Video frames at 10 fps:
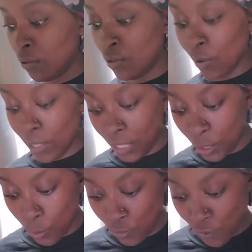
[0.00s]
you know, a
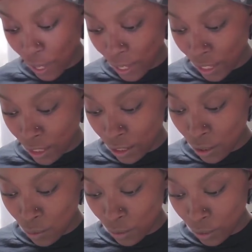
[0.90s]
liquefied
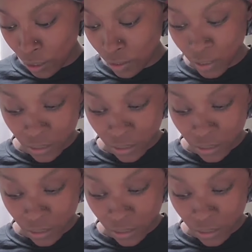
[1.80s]
coconut